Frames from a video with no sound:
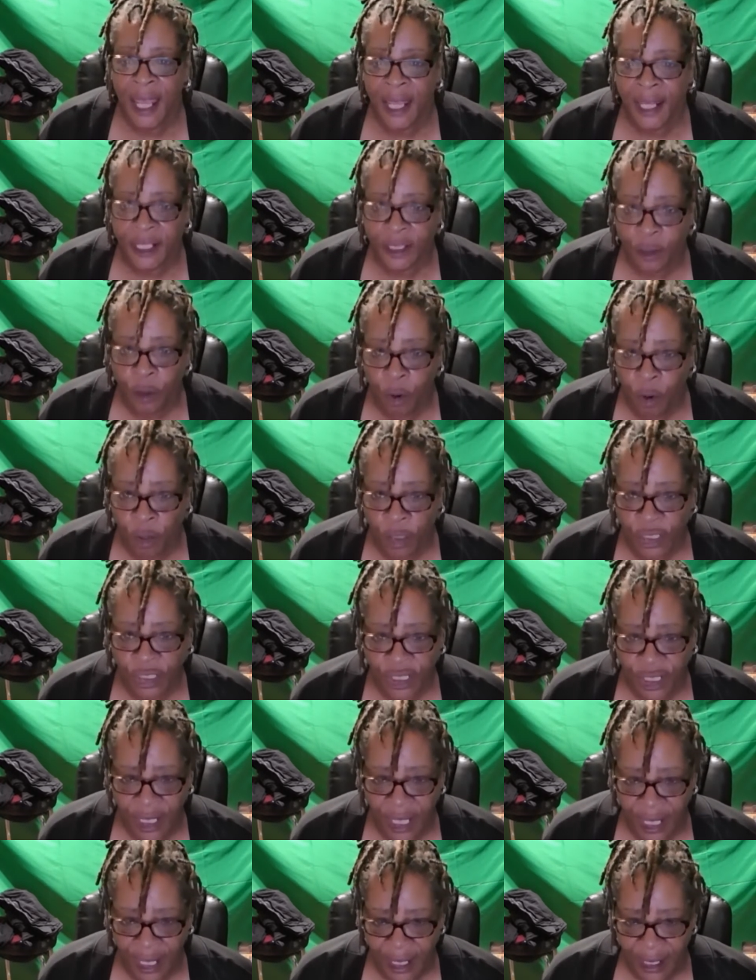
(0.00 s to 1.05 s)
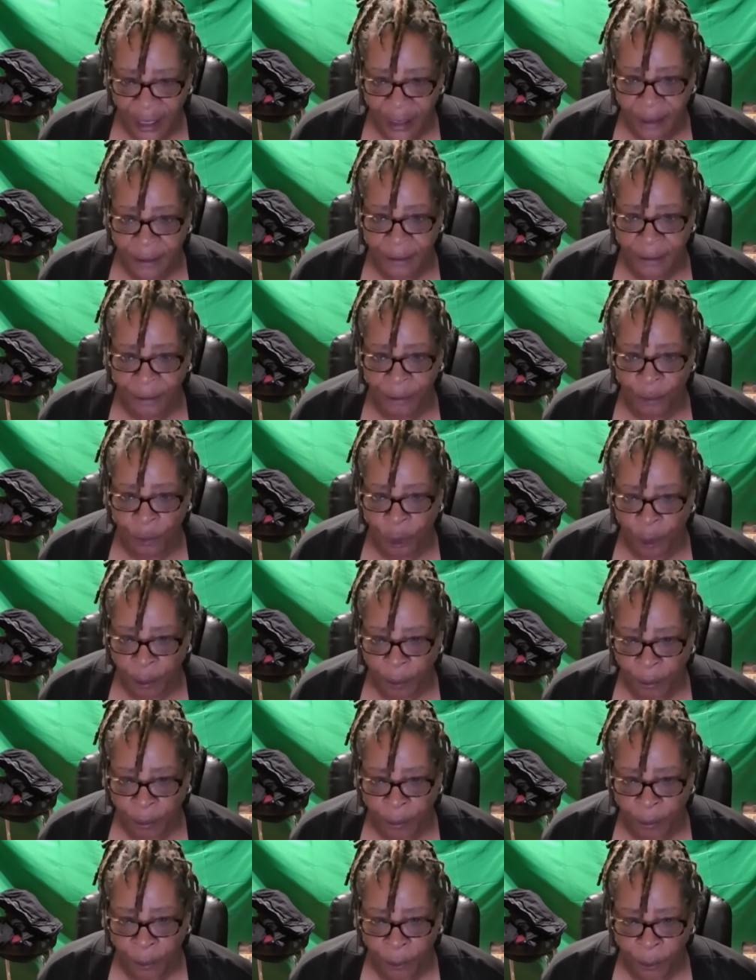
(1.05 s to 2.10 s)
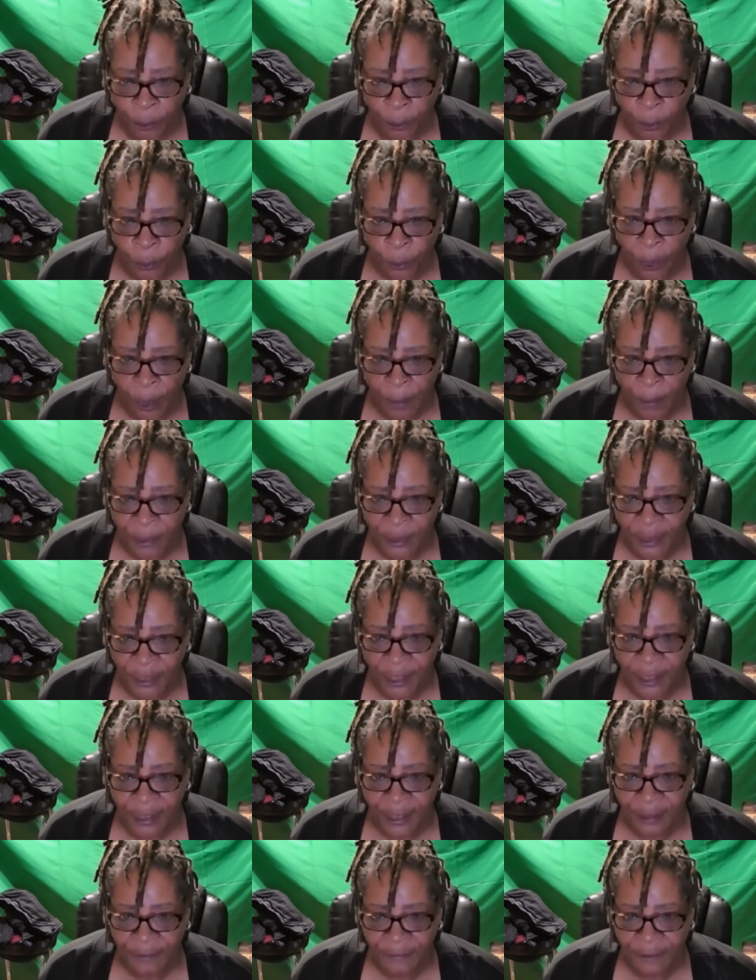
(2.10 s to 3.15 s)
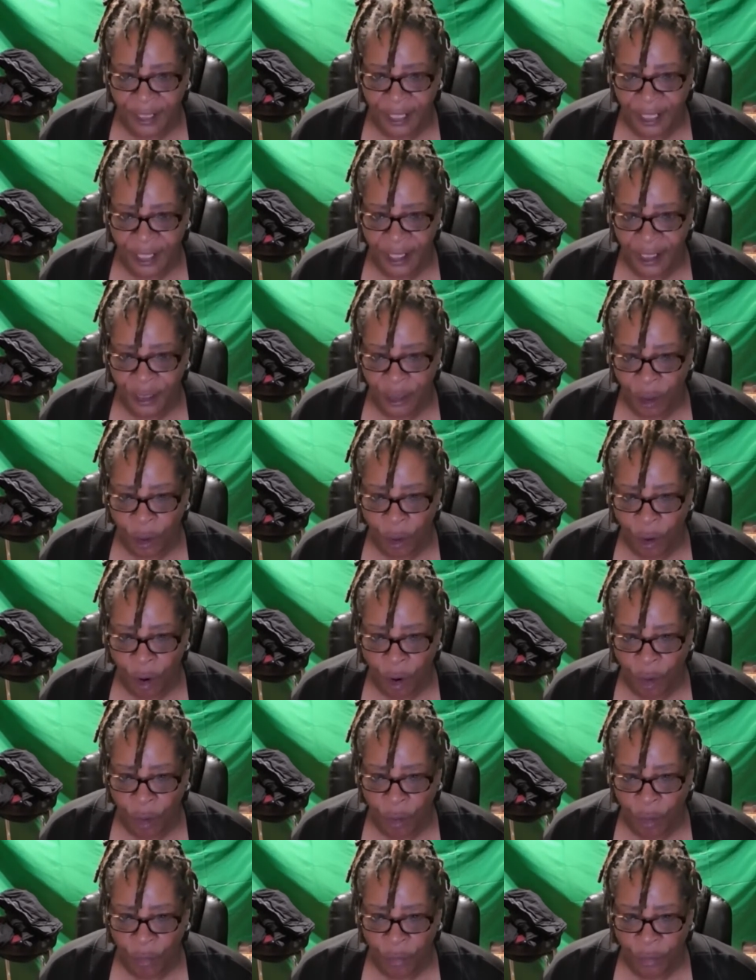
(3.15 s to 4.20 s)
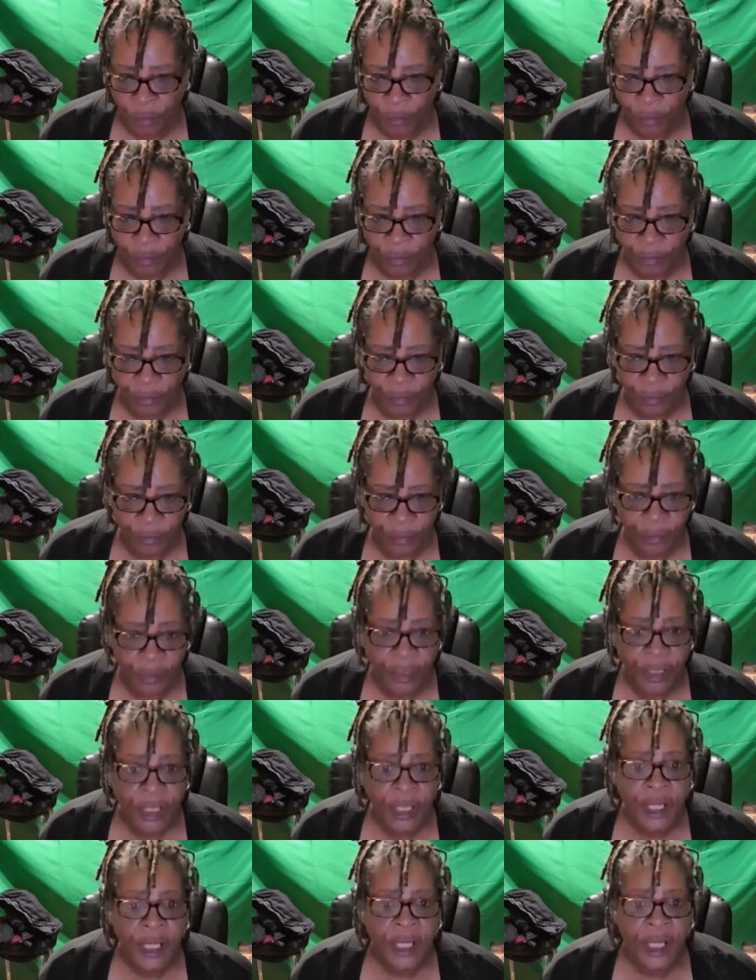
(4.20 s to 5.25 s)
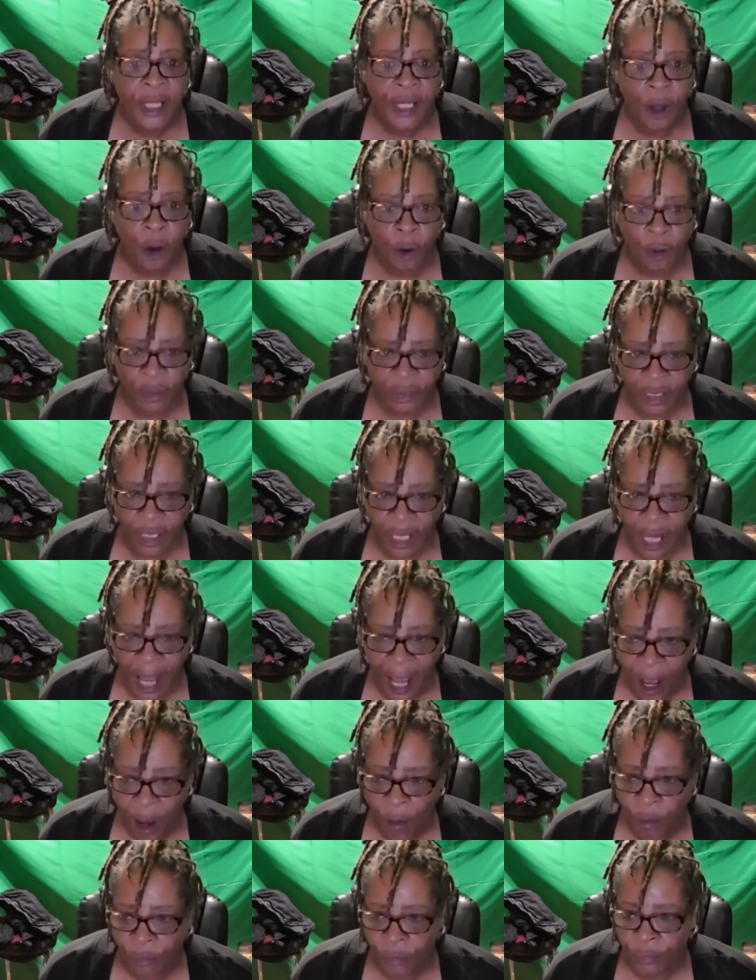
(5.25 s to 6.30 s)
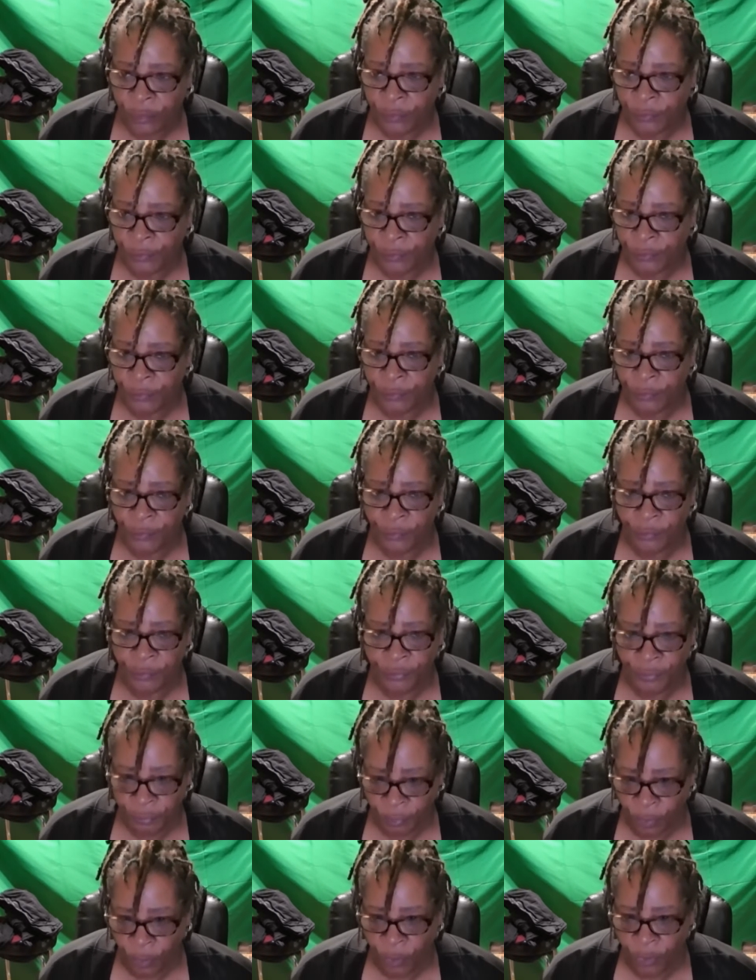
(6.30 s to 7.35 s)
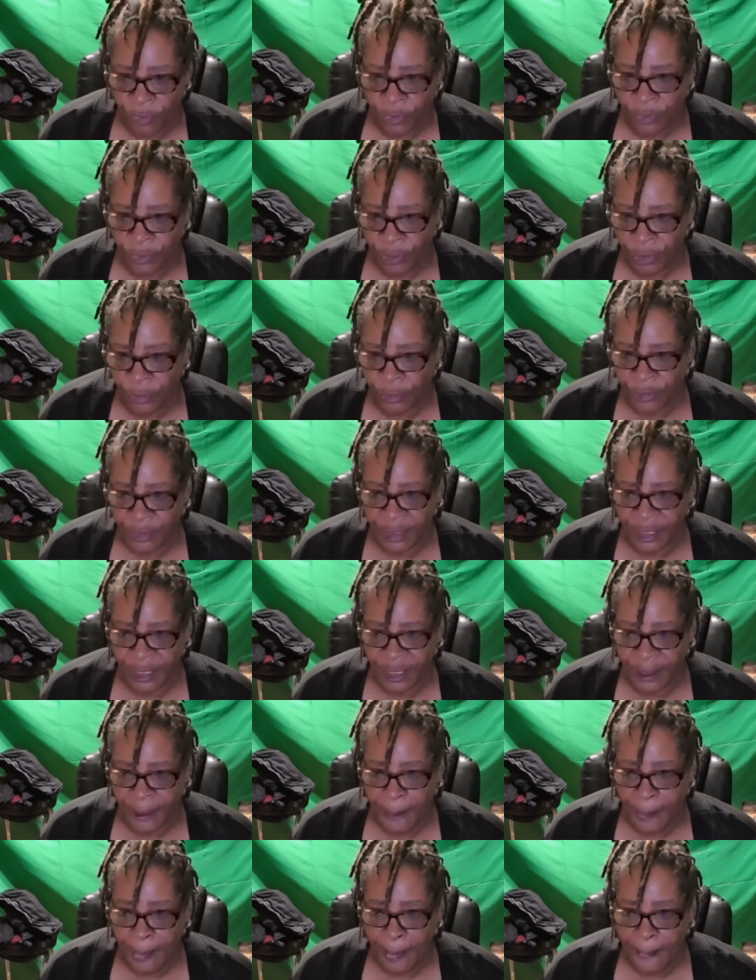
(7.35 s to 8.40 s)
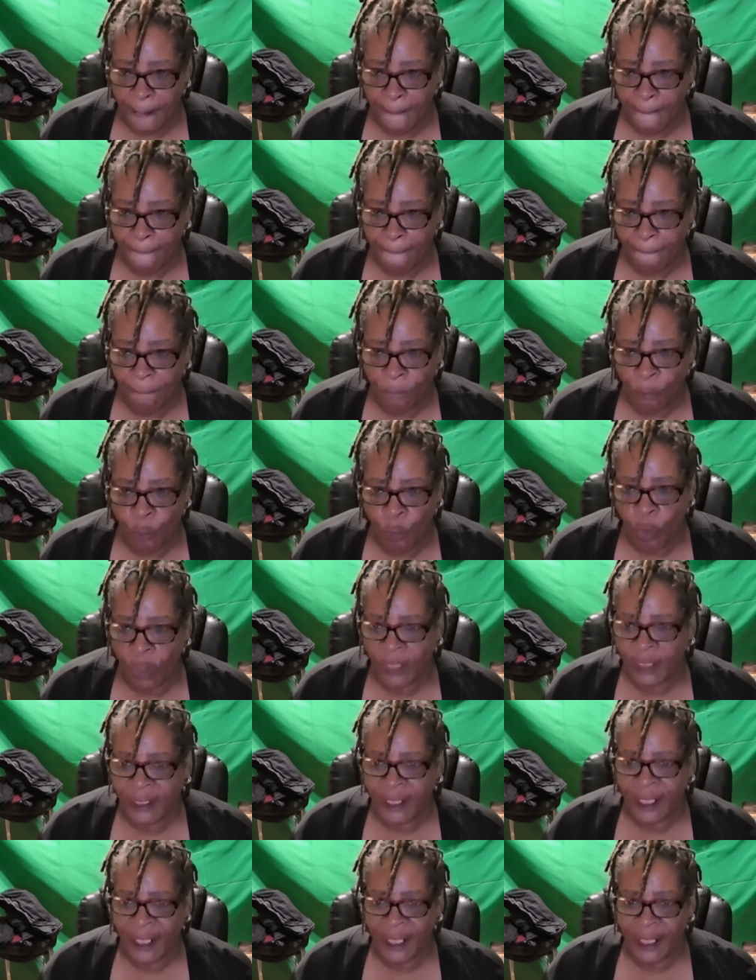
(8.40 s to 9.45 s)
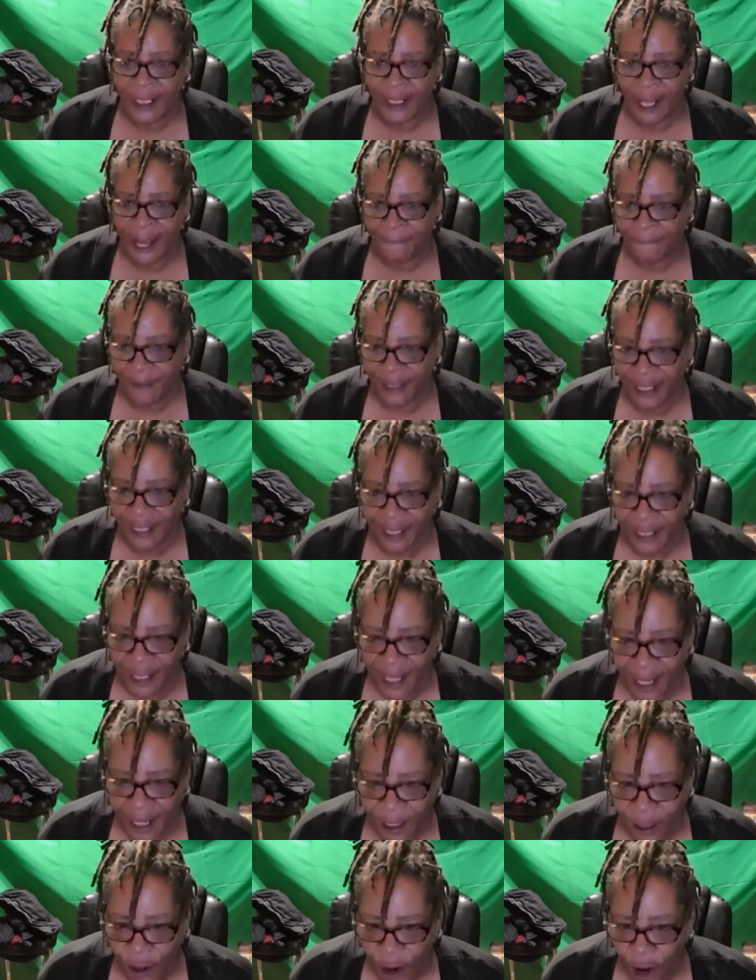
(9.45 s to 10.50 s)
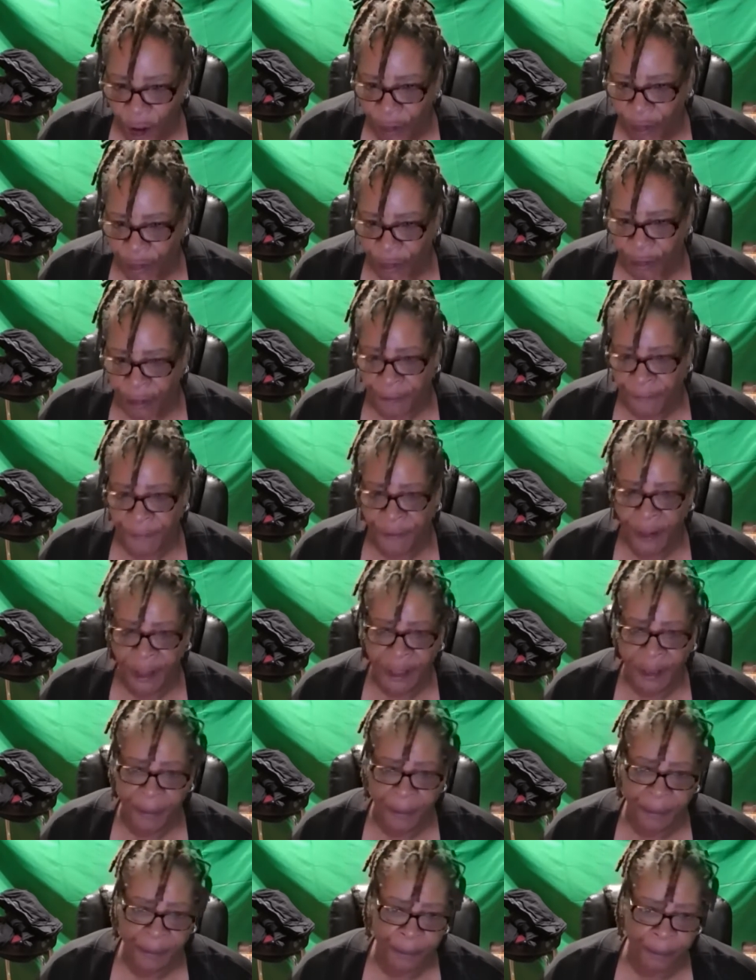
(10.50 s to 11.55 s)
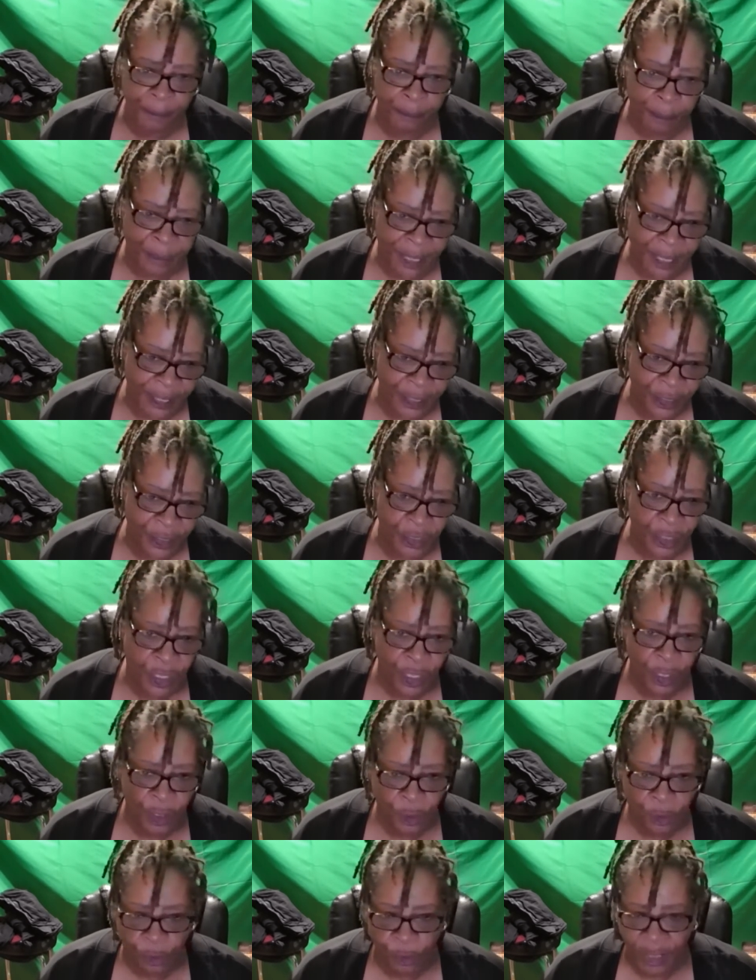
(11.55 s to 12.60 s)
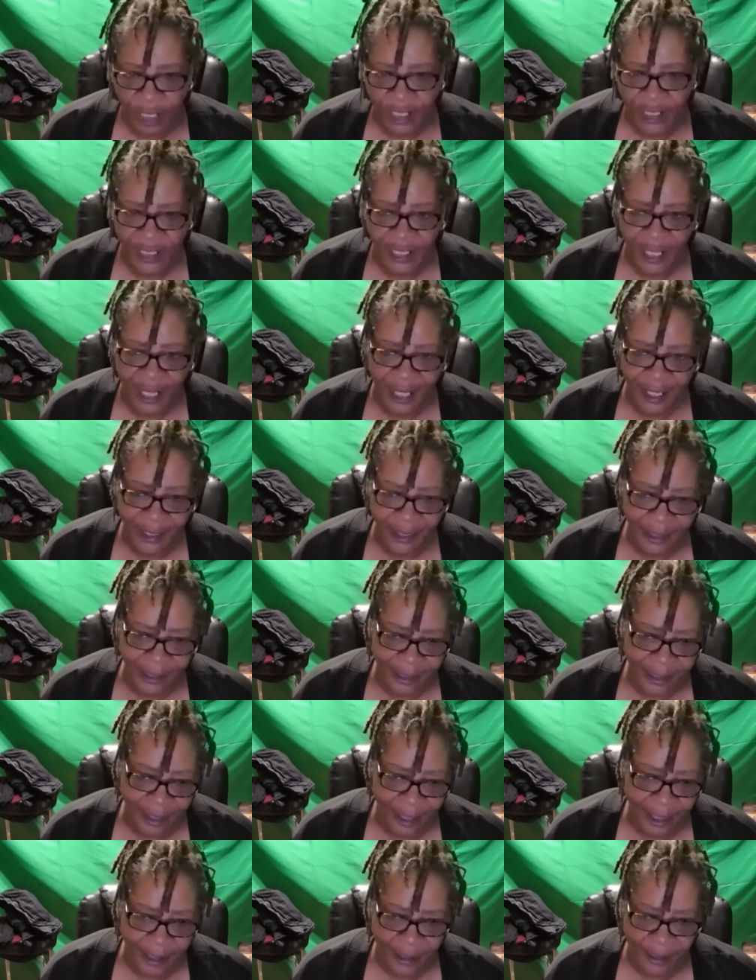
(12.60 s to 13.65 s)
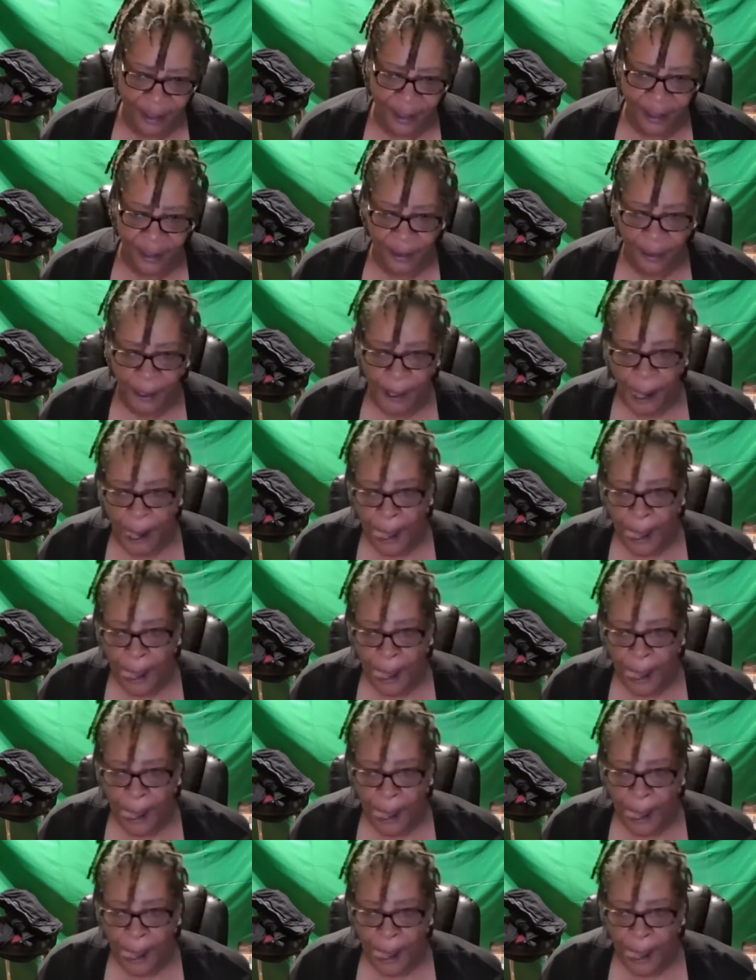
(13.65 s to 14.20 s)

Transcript: excoriated Representative Ted Yoho on the House floor Thursday, one day after he denied calling her a fucking bitch, crazy, and disgusting